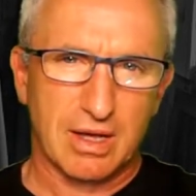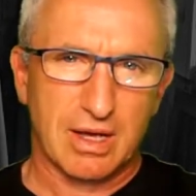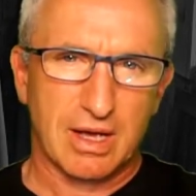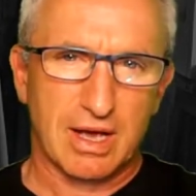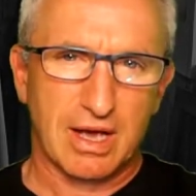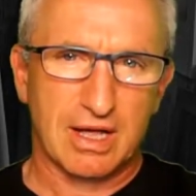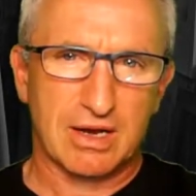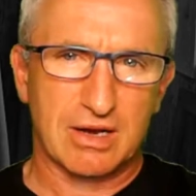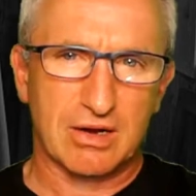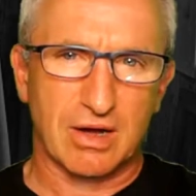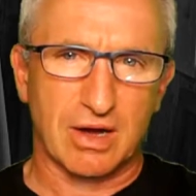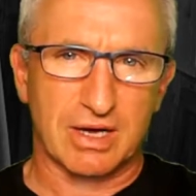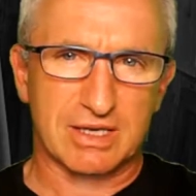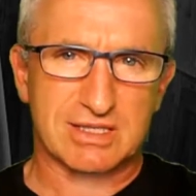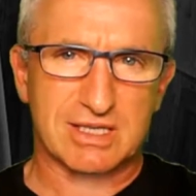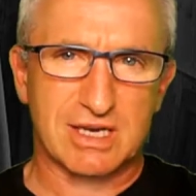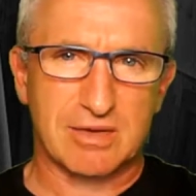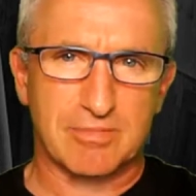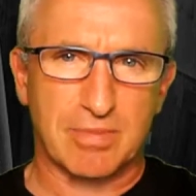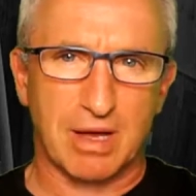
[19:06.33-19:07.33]
And I
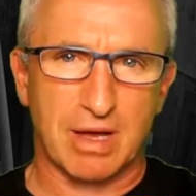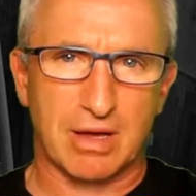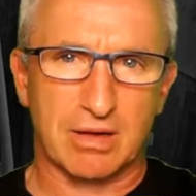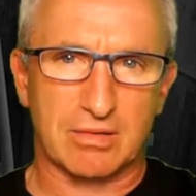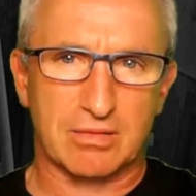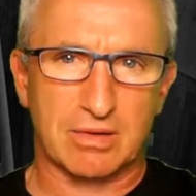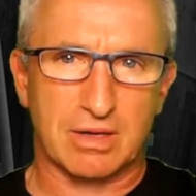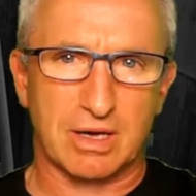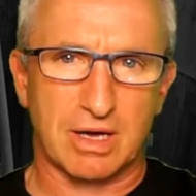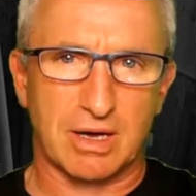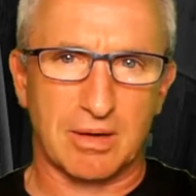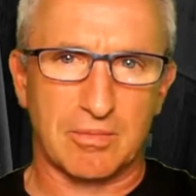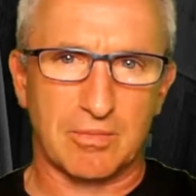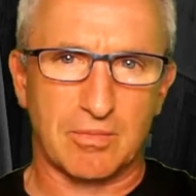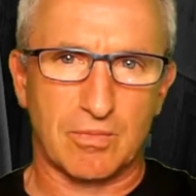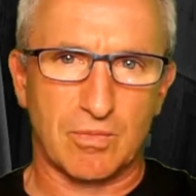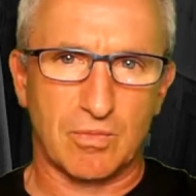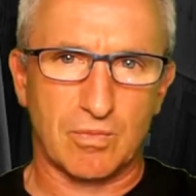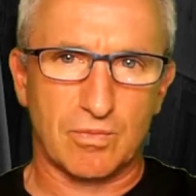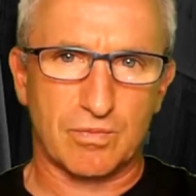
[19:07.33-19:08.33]
set about,
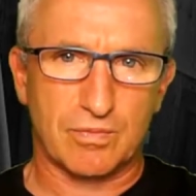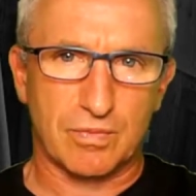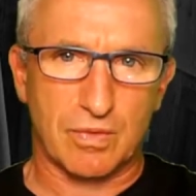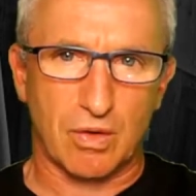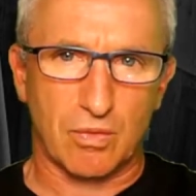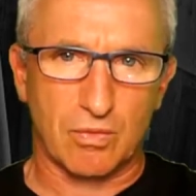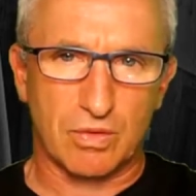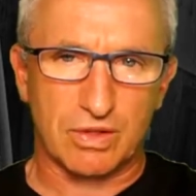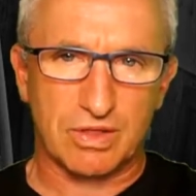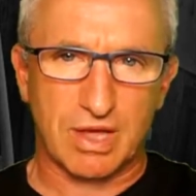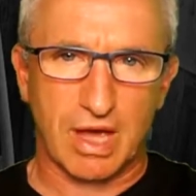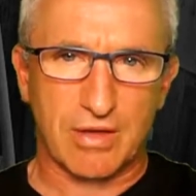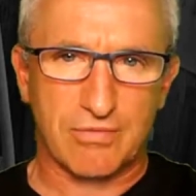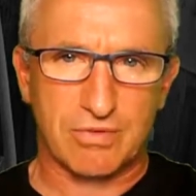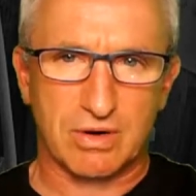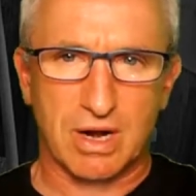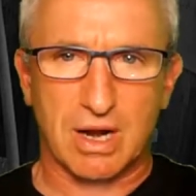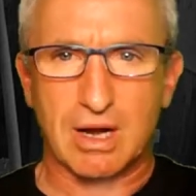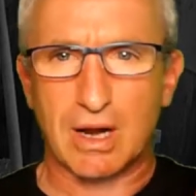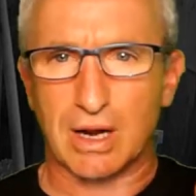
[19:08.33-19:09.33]
with
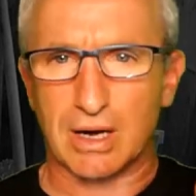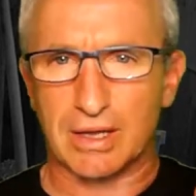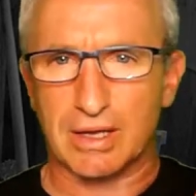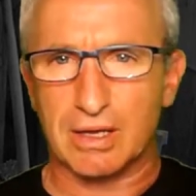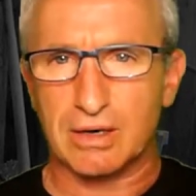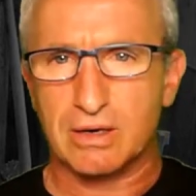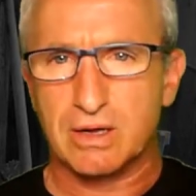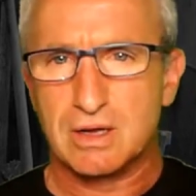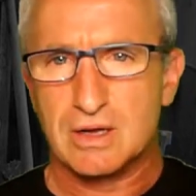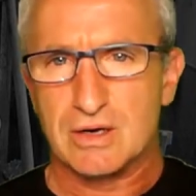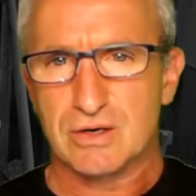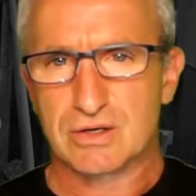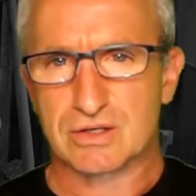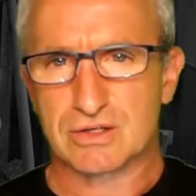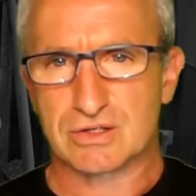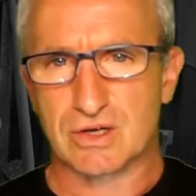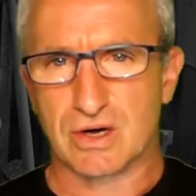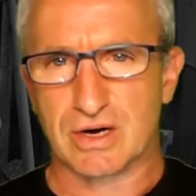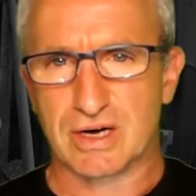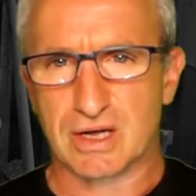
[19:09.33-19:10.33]
Catherine and Elliot,
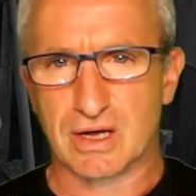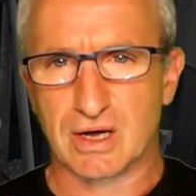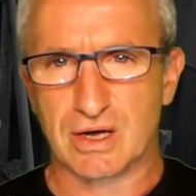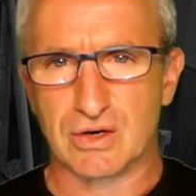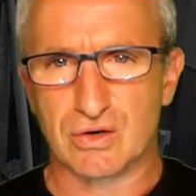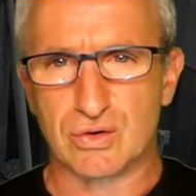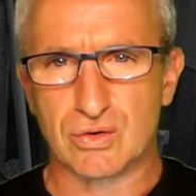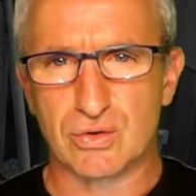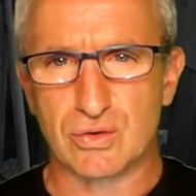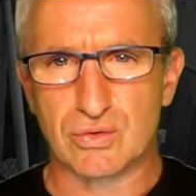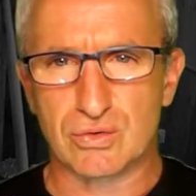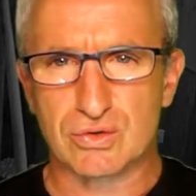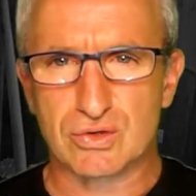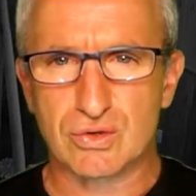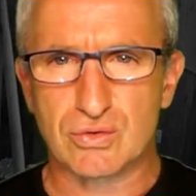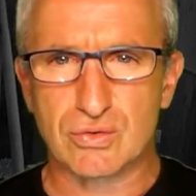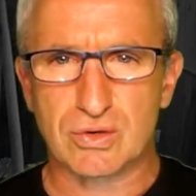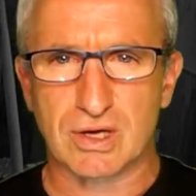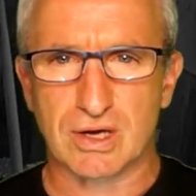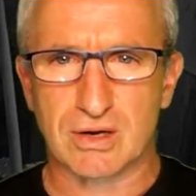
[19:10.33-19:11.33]
designing a new
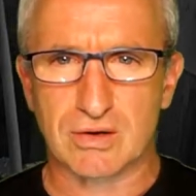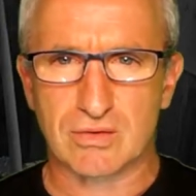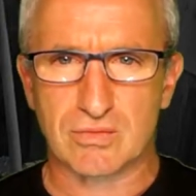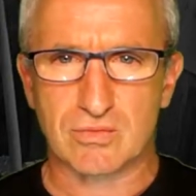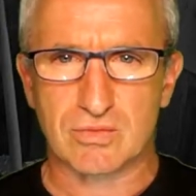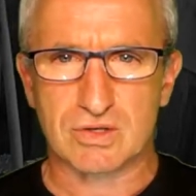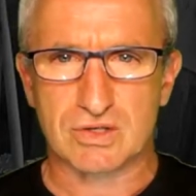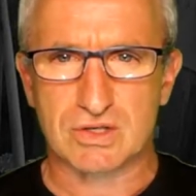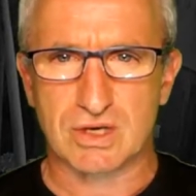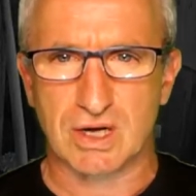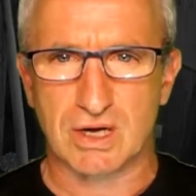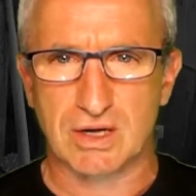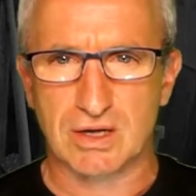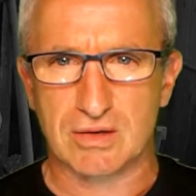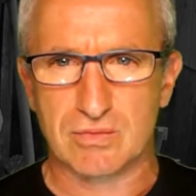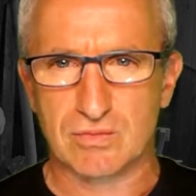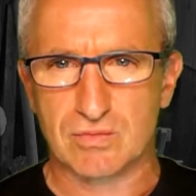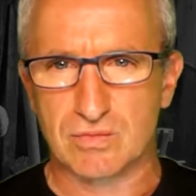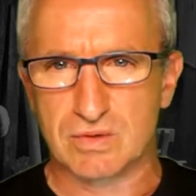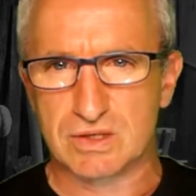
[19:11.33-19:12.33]
toolkit, which,
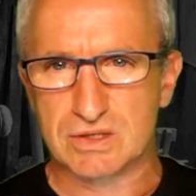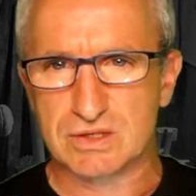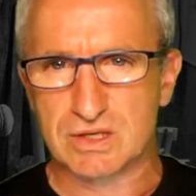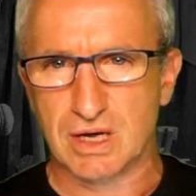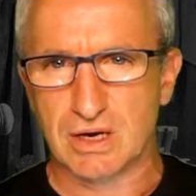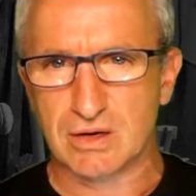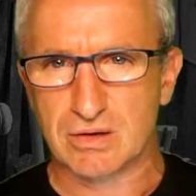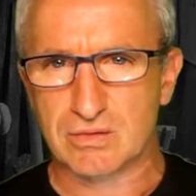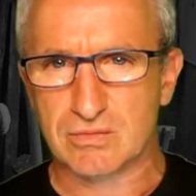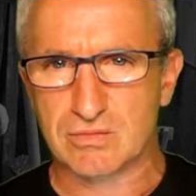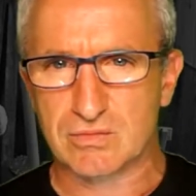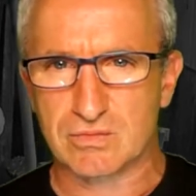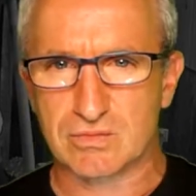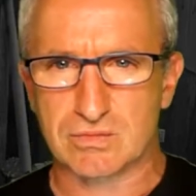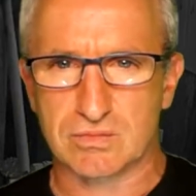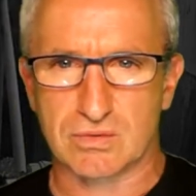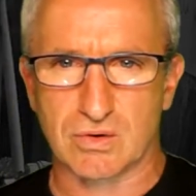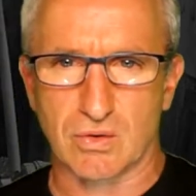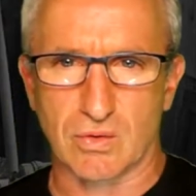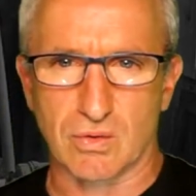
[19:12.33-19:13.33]
we started
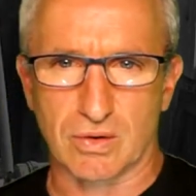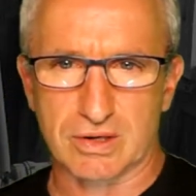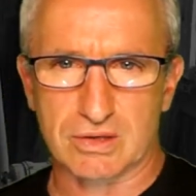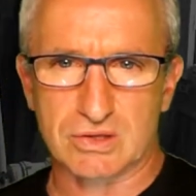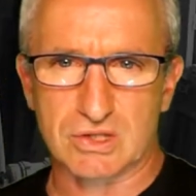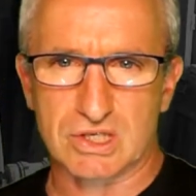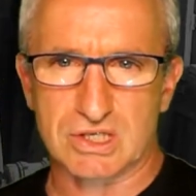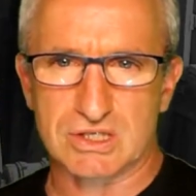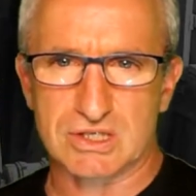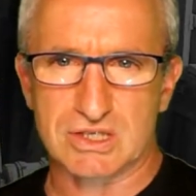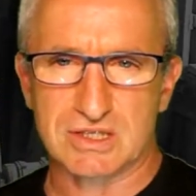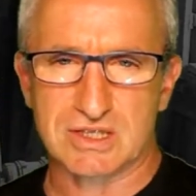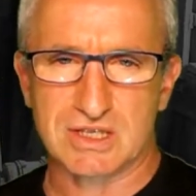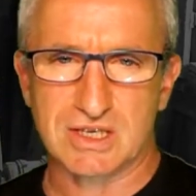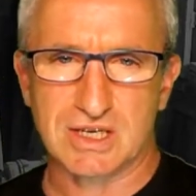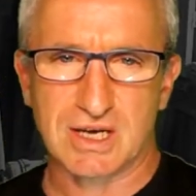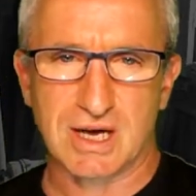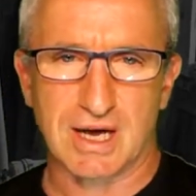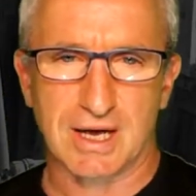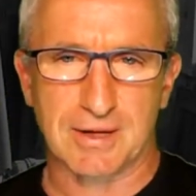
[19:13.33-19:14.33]
calling
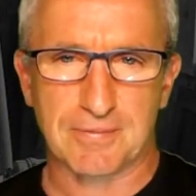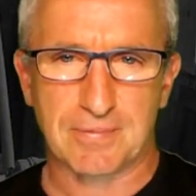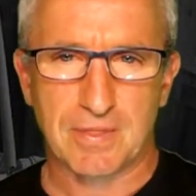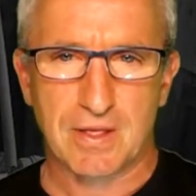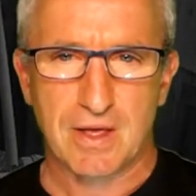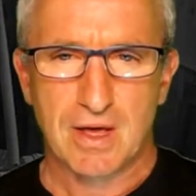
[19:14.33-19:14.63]
GCTK.